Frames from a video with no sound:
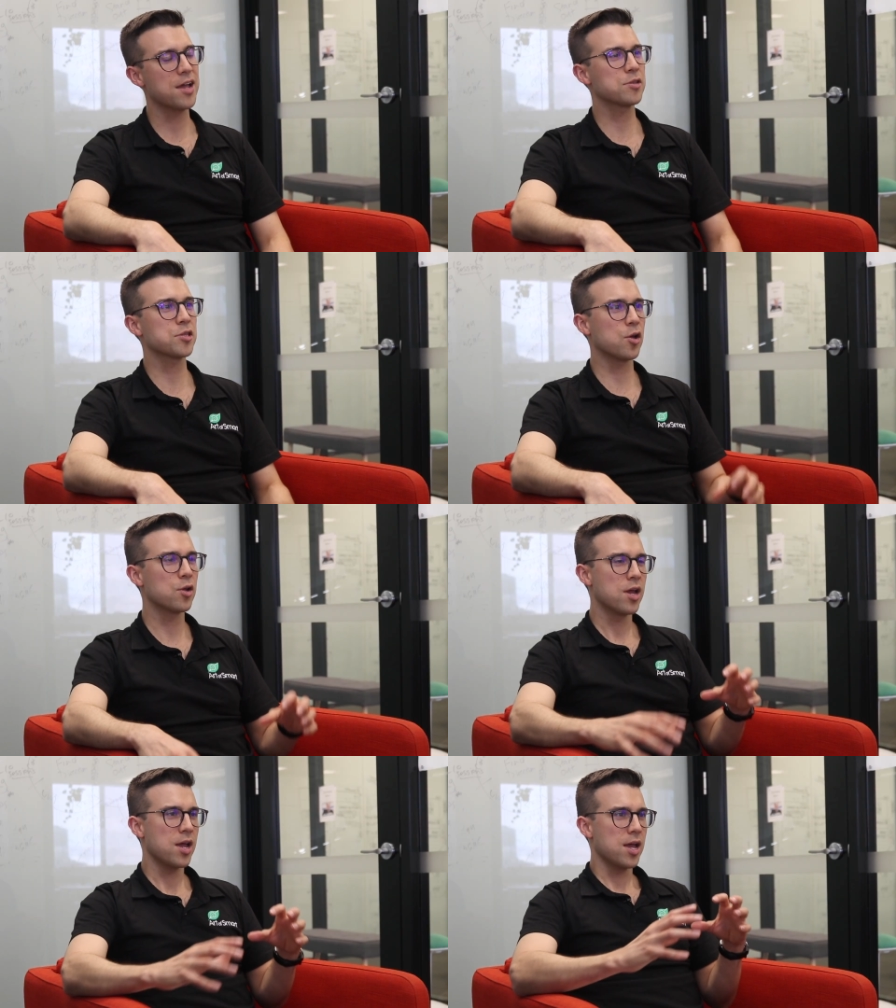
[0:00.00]
and so
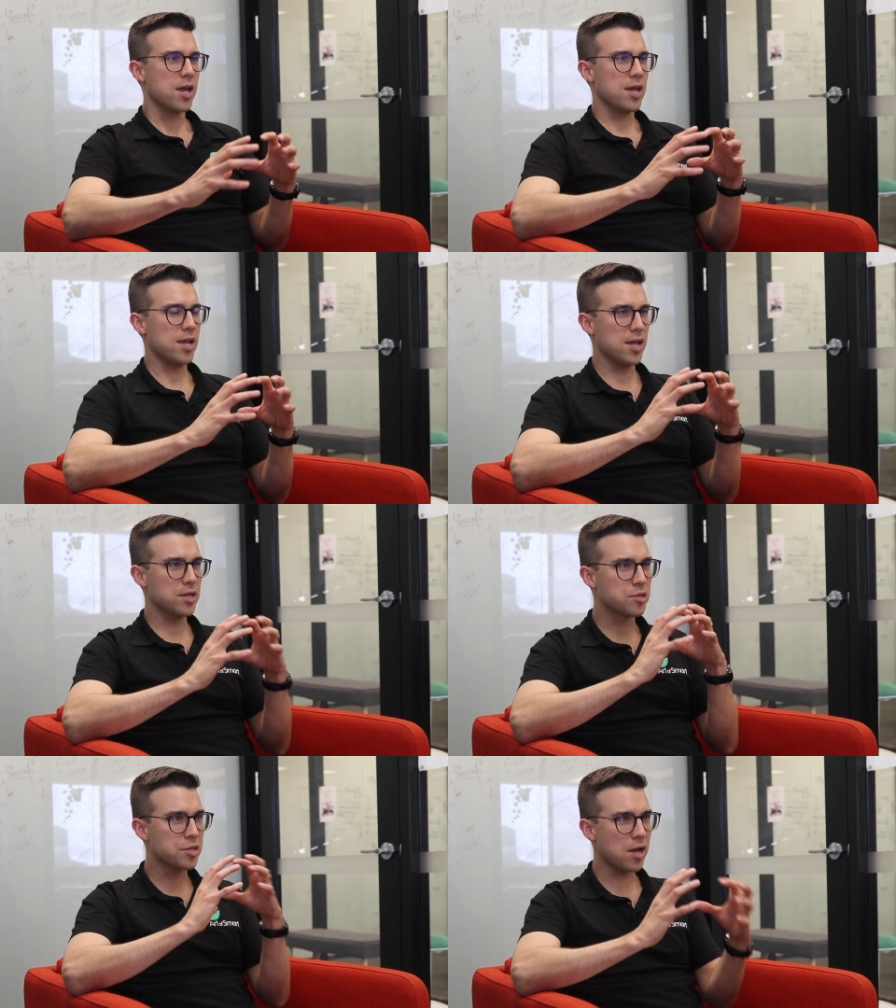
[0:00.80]

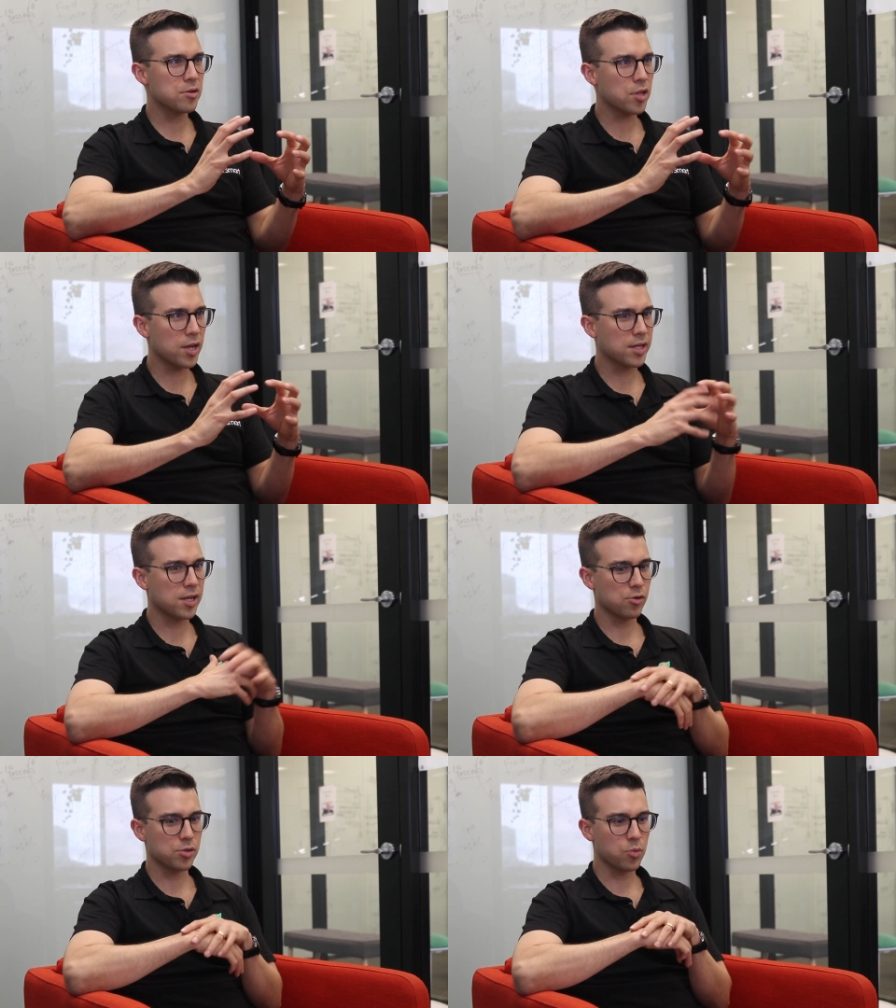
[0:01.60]
it sounds like
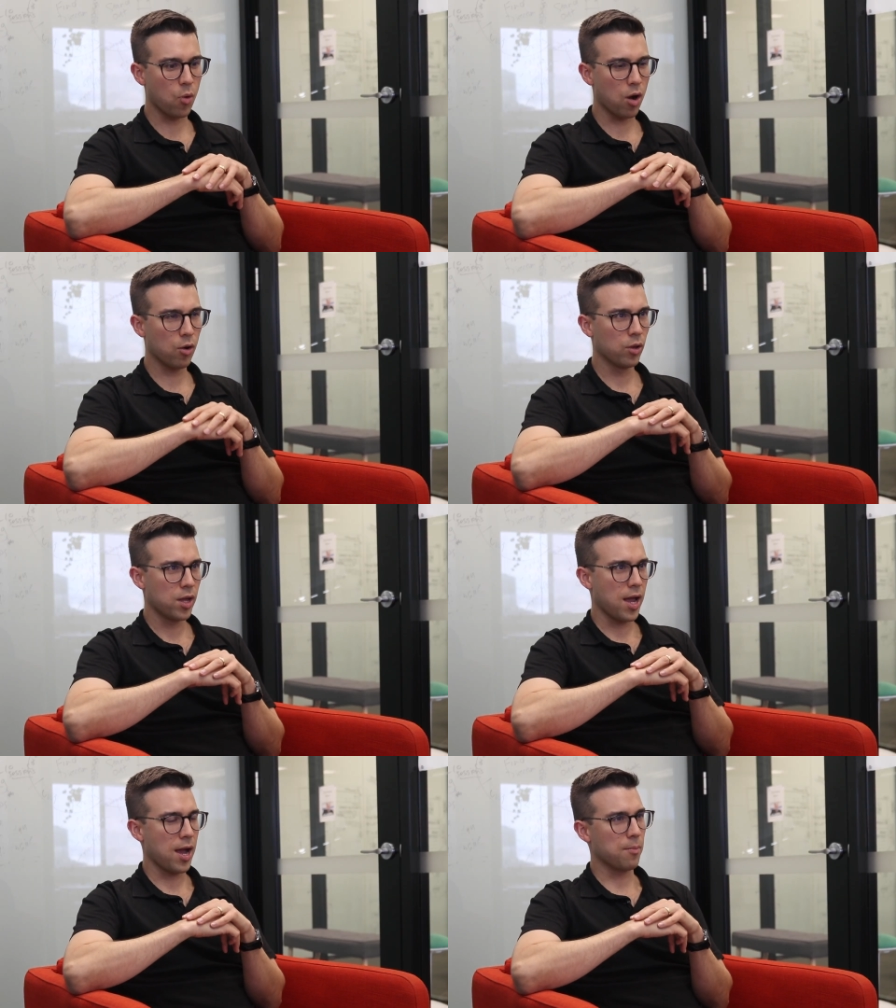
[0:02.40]
here as well,
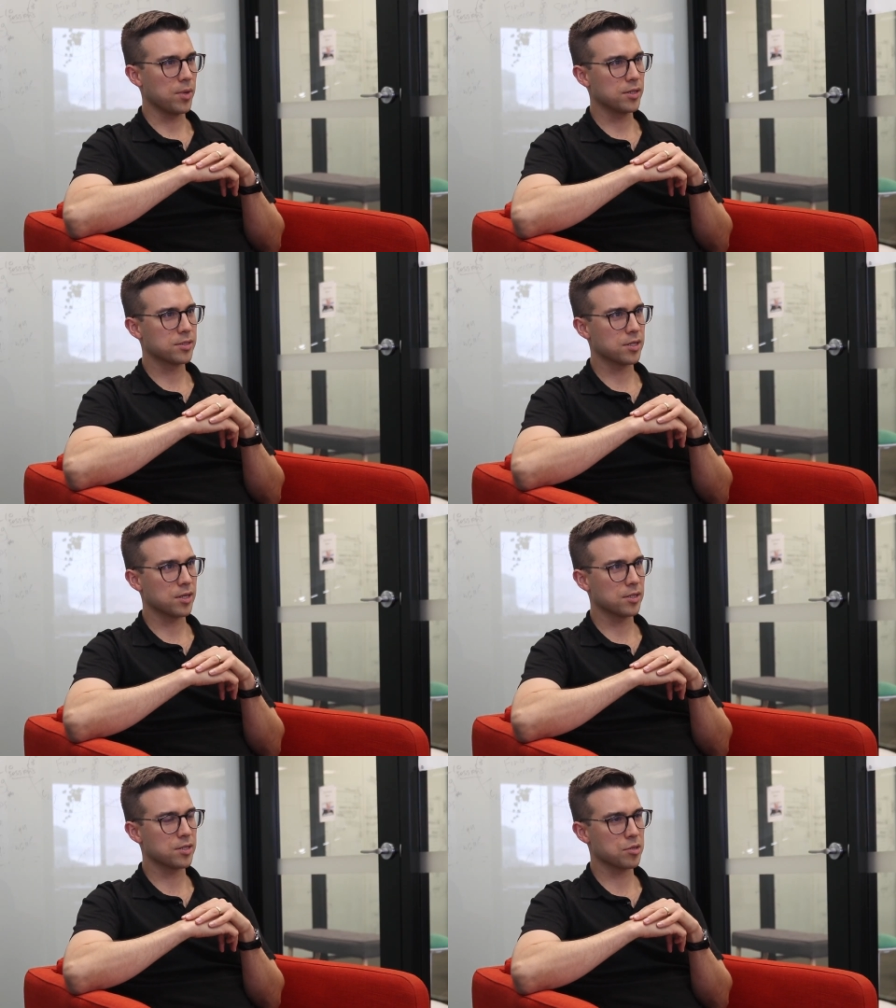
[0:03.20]

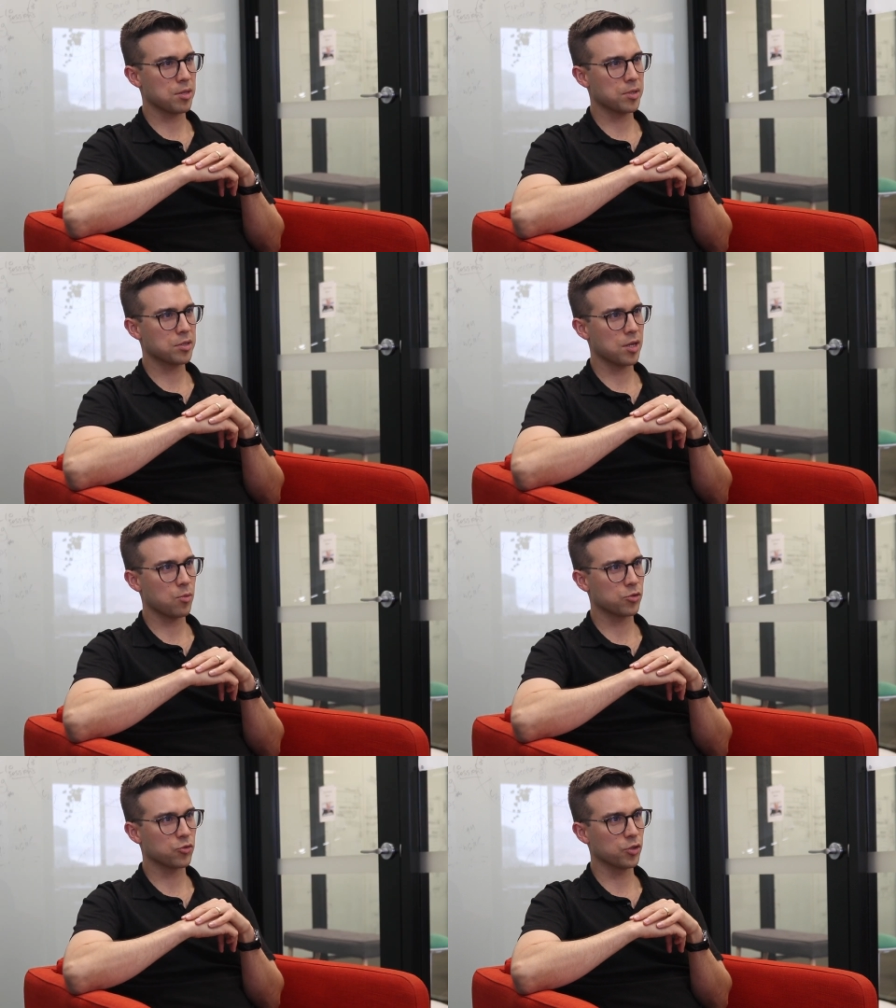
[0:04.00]
to some extent,
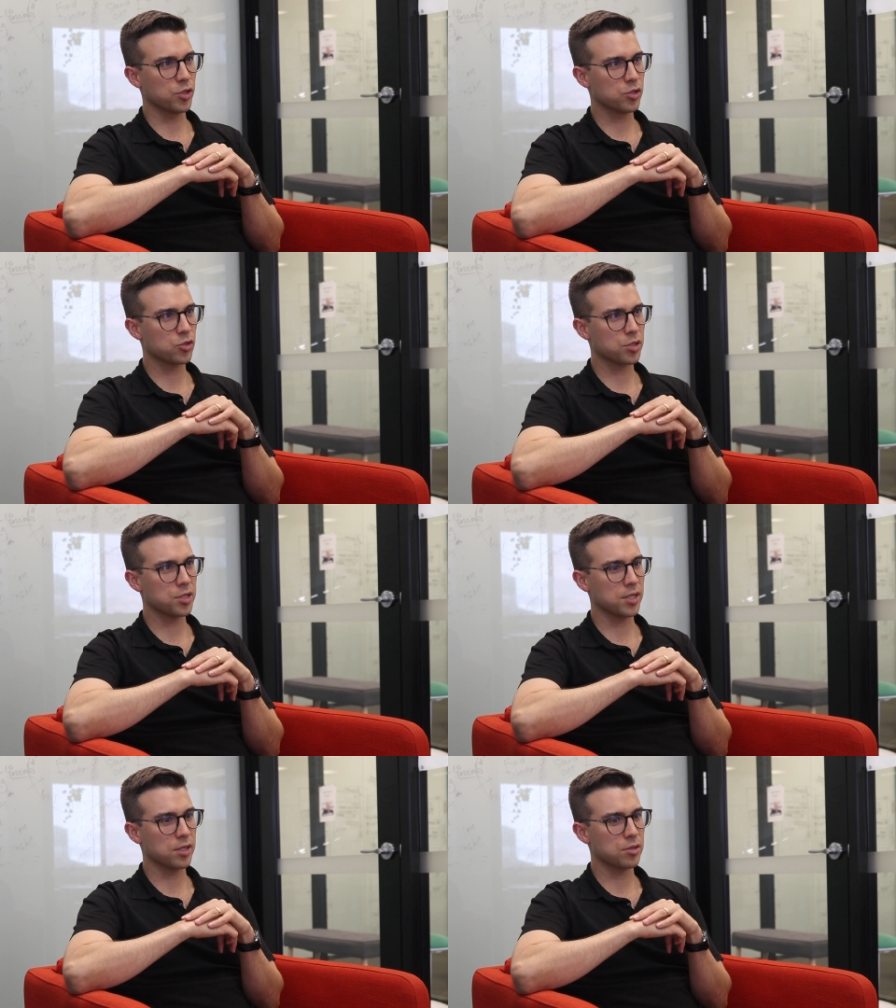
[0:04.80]
what's really
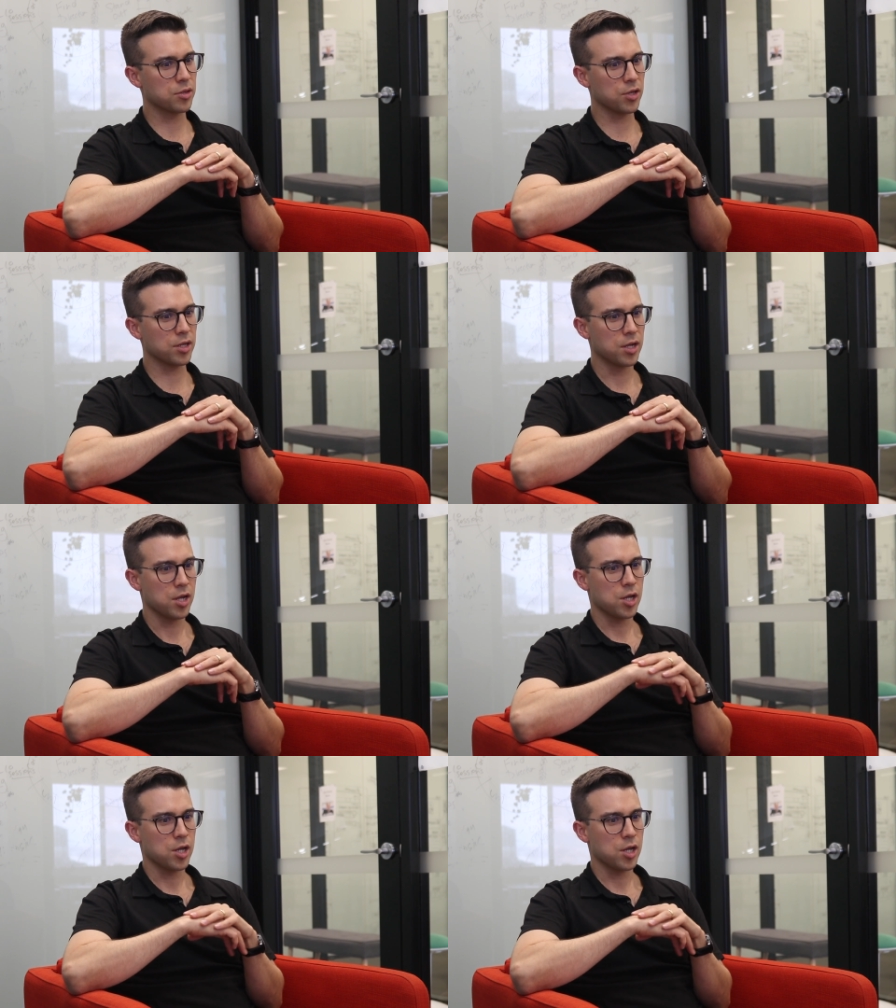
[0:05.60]
interesting is that,